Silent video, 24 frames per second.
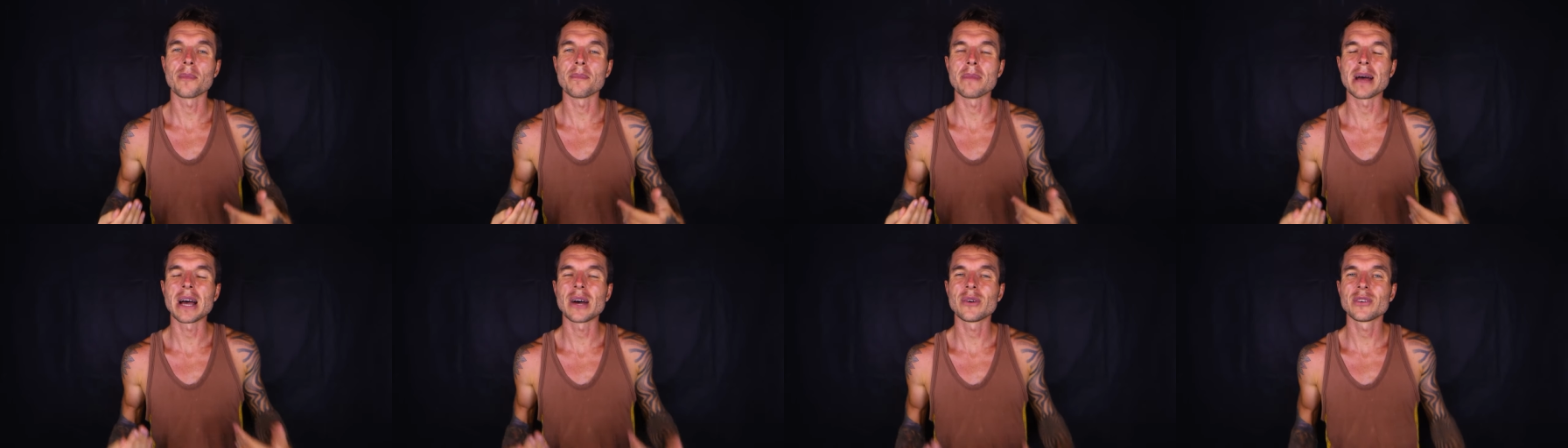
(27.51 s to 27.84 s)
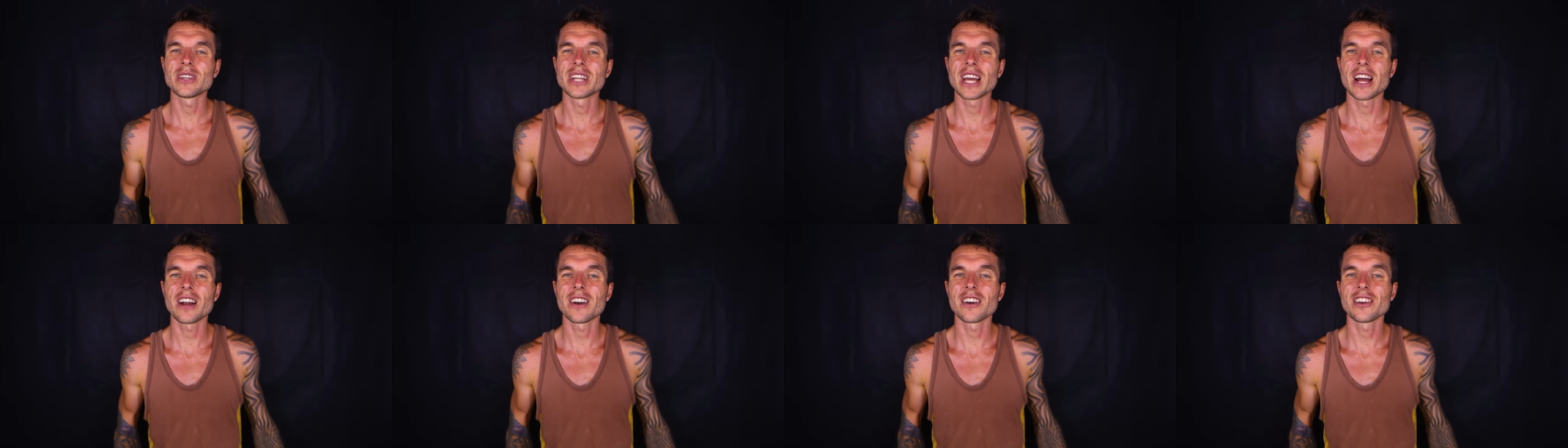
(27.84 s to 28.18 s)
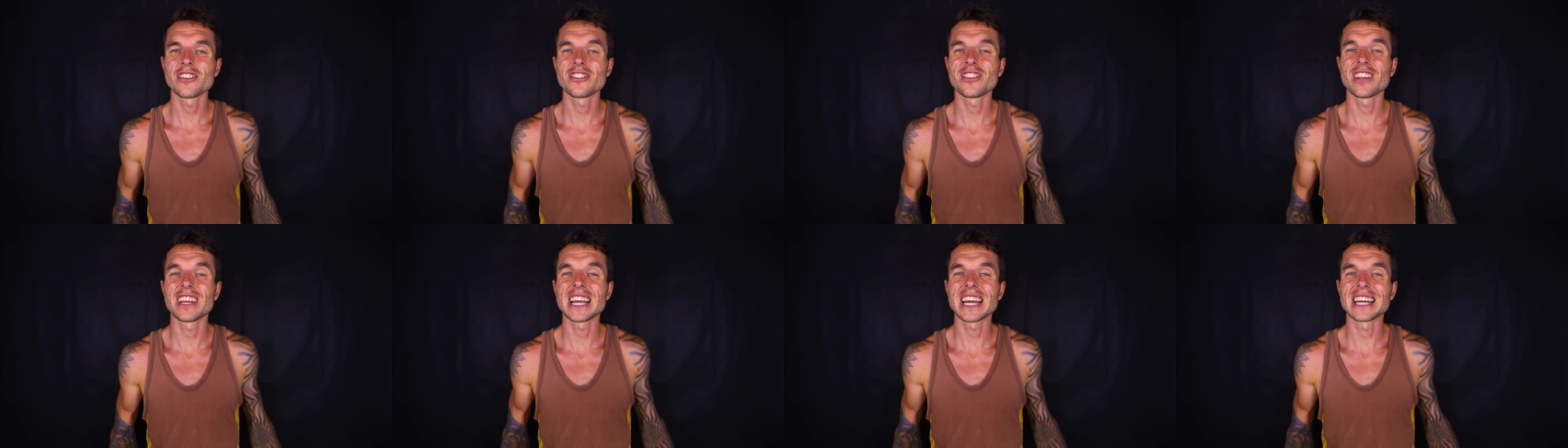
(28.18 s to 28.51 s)

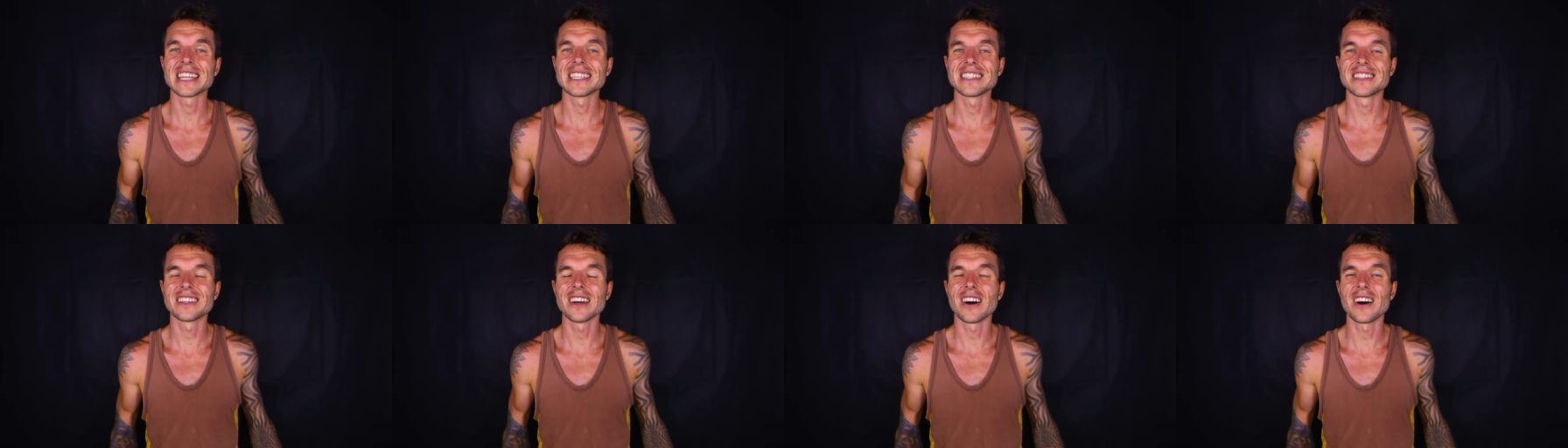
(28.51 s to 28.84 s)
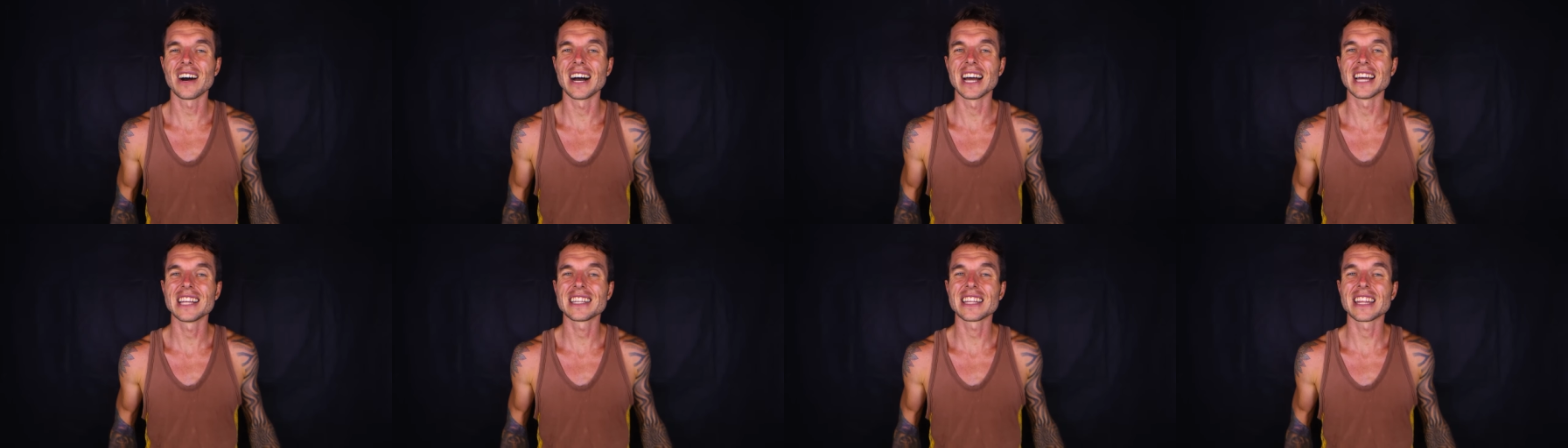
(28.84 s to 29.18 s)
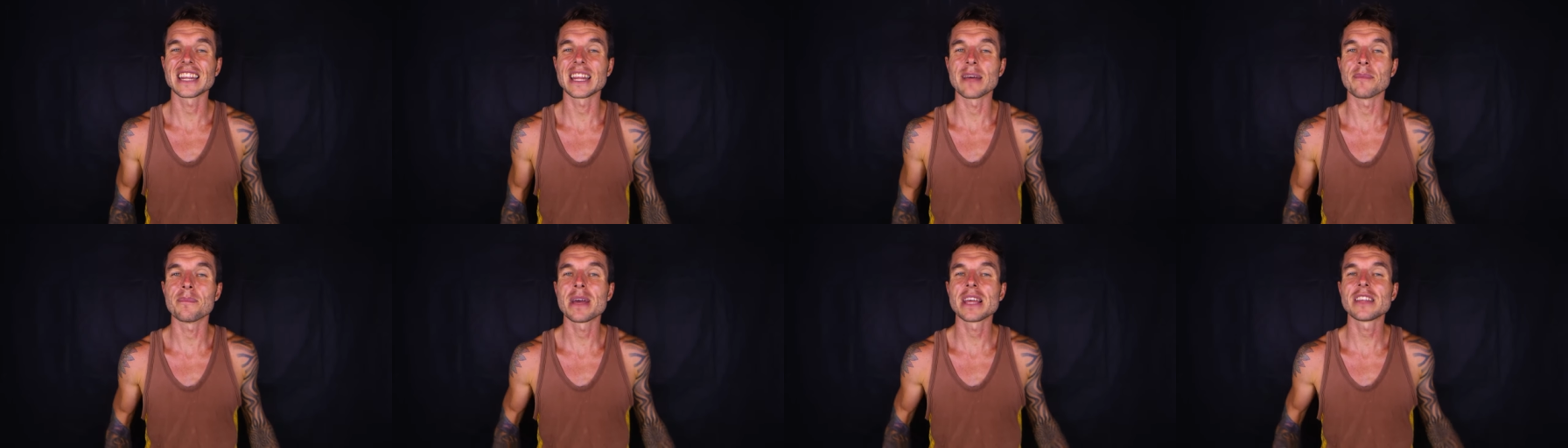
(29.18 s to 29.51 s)
malnourishing diet
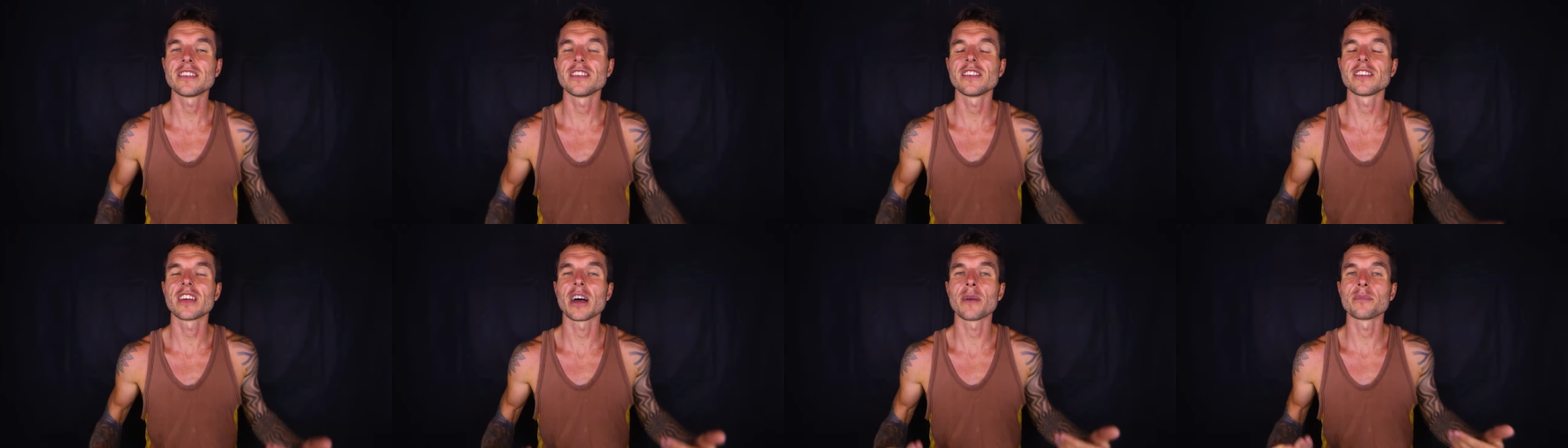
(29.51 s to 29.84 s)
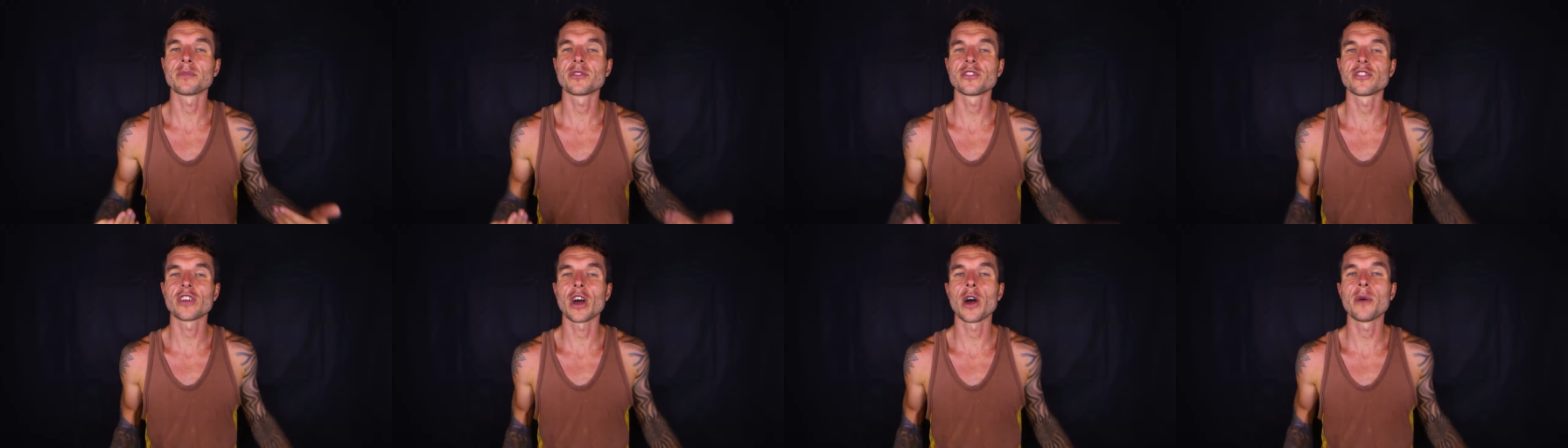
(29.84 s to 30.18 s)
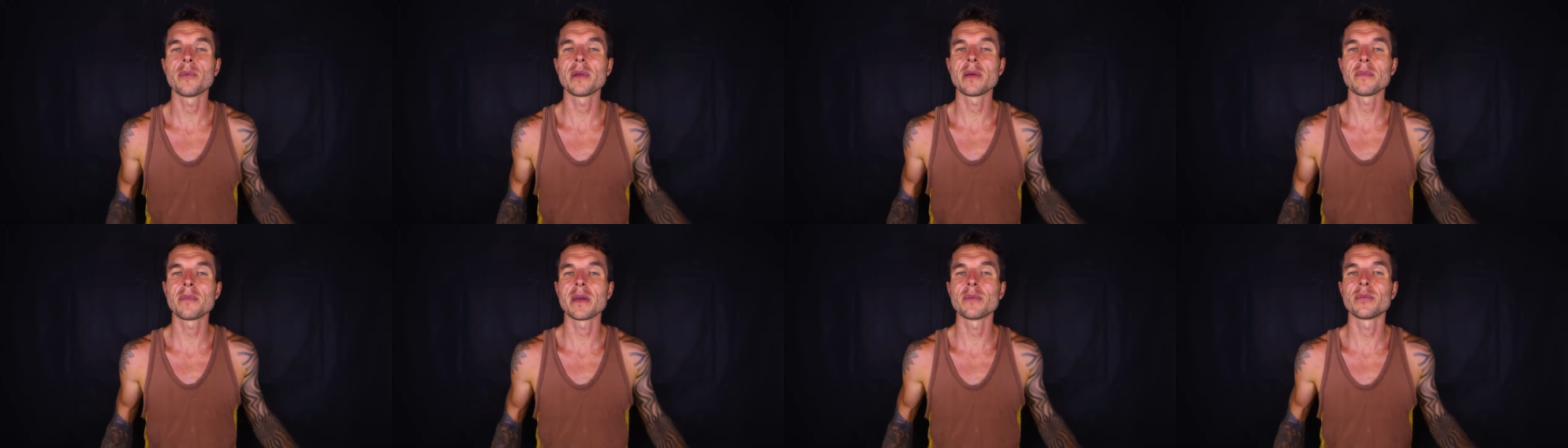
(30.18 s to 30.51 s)
that messes up so
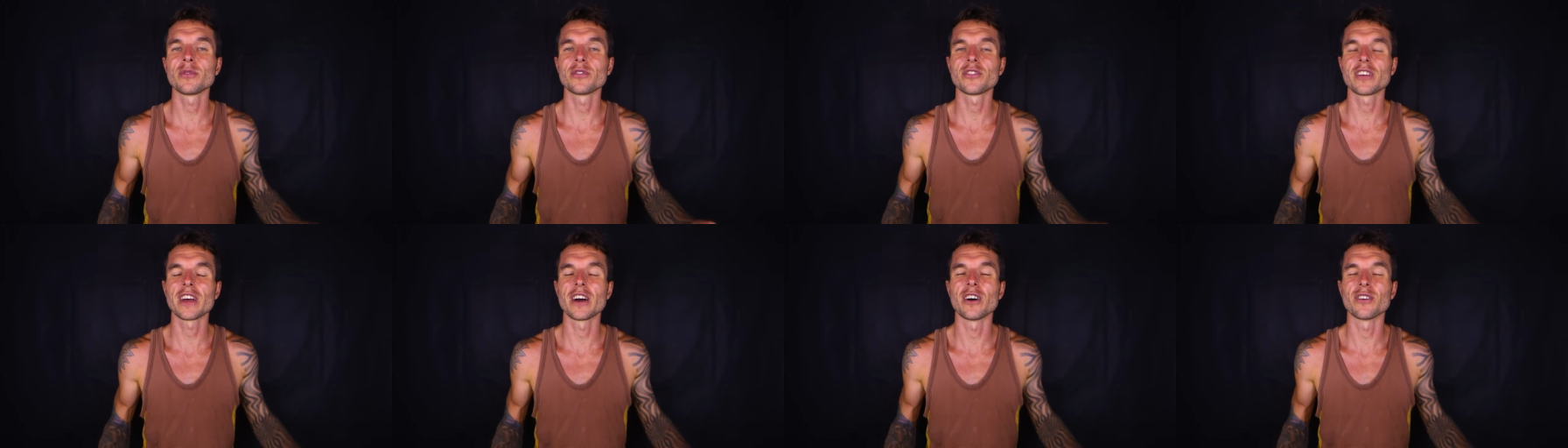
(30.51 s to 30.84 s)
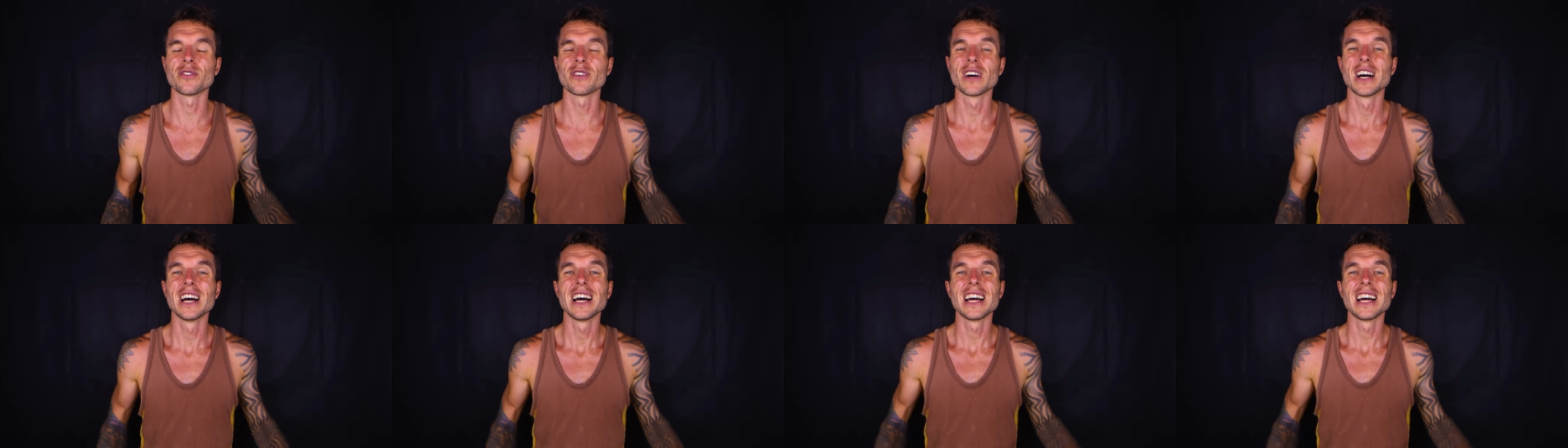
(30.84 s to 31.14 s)
many people's health.